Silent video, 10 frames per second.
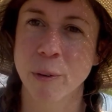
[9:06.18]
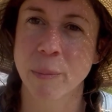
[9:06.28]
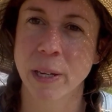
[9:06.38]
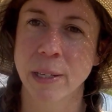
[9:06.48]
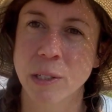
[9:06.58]

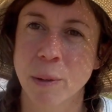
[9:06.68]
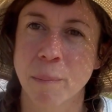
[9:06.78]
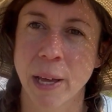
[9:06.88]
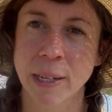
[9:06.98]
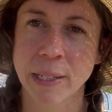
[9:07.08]
me to
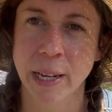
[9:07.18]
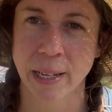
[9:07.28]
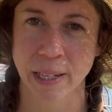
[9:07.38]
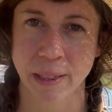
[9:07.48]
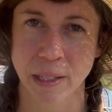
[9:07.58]
meditate
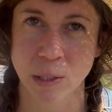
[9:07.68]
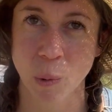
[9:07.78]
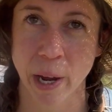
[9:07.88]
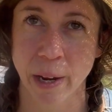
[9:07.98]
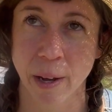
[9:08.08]
in this
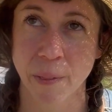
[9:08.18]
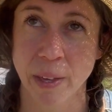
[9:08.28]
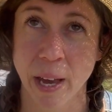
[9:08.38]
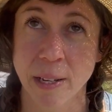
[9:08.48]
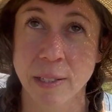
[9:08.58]
way on
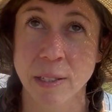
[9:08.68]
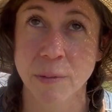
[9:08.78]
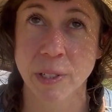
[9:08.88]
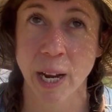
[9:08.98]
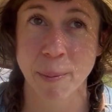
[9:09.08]
the essence of
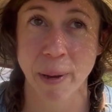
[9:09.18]
type